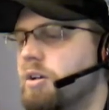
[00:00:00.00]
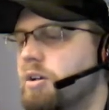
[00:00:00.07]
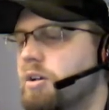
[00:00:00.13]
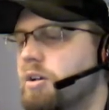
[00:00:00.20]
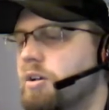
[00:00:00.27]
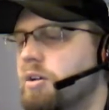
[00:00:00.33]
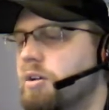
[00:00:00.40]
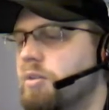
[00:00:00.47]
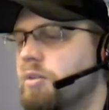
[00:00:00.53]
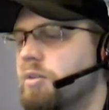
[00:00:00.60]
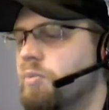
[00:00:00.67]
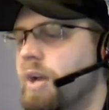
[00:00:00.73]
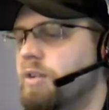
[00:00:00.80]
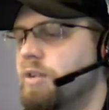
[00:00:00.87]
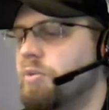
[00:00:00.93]

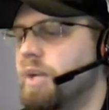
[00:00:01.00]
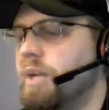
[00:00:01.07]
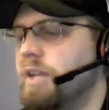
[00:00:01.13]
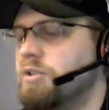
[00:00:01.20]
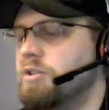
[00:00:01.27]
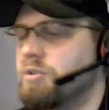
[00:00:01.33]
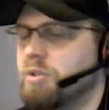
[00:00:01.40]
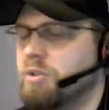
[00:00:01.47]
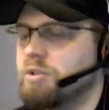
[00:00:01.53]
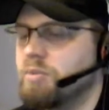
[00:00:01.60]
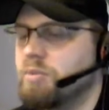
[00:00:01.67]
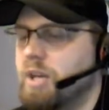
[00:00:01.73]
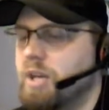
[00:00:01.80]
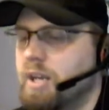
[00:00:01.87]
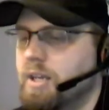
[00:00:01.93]
and it's
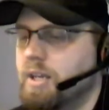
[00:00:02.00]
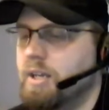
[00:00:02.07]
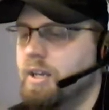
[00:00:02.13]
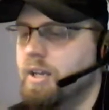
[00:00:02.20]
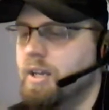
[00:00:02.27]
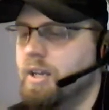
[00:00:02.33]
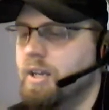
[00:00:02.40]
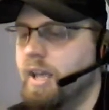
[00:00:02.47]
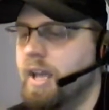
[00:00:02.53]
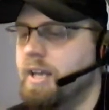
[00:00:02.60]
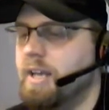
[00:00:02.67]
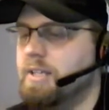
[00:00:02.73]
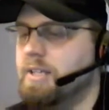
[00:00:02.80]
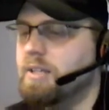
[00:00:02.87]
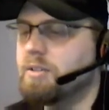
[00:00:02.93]
potentially a one-sided
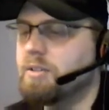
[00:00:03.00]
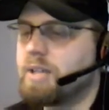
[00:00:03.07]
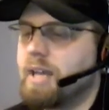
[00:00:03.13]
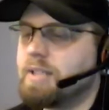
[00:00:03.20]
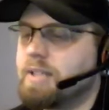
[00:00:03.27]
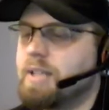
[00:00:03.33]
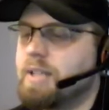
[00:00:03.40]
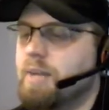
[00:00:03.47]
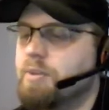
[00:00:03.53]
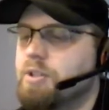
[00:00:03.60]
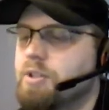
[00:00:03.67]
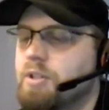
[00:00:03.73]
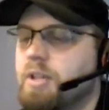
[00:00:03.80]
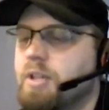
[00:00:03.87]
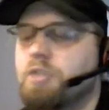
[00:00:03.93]
board wipe.
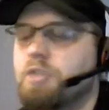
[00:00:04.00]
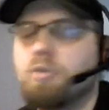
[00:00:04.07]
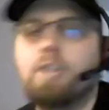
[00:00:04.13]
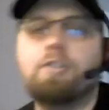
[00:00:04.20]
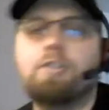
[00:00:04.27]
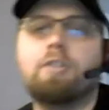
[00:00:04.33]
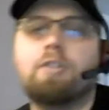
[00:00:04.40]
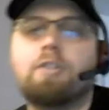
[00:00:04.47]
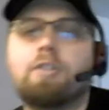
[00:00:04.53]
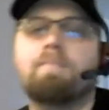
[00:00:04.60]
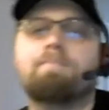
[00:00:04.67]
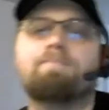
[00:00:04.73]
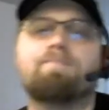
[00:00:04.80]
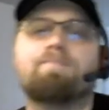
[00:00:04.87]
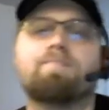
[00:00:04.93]
Just too good
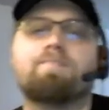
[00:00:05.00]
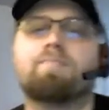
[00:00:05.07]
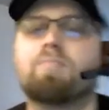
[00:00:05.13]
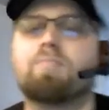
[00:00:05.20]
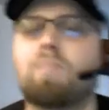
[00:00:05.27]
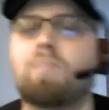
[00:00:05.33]
not to have.